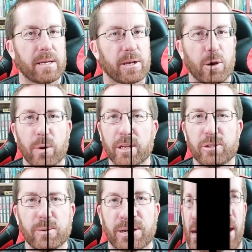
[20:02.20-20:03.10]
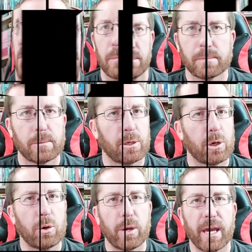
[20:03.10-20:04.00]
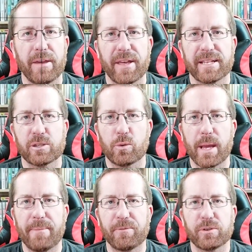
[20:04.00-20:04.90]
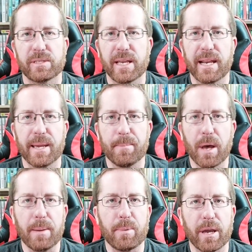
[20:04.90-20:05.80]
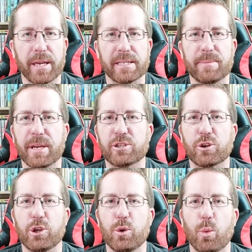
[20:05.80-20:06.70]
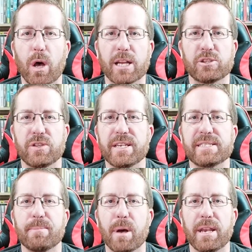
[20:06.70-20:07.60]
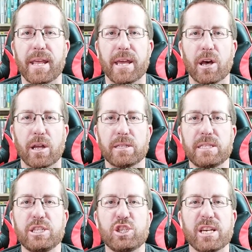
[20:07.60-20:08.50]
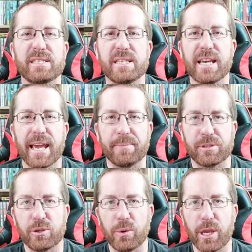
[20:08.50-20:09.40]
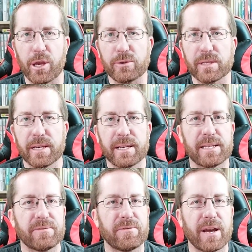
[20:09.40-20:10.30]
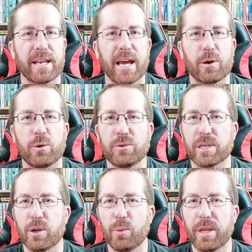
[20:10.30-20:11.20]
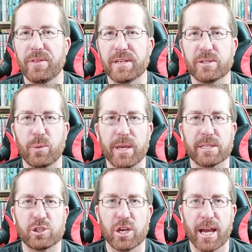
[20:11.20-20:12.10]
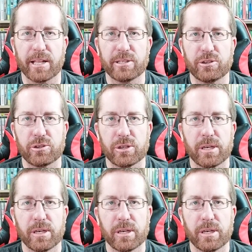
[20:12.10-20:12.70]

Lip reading: Go get you a copy. Okay, that's a wrap for Stadium Mud Buggies. Make sure you watch this Monday on DJC Game Studios to find out who's going to win this week's challenge.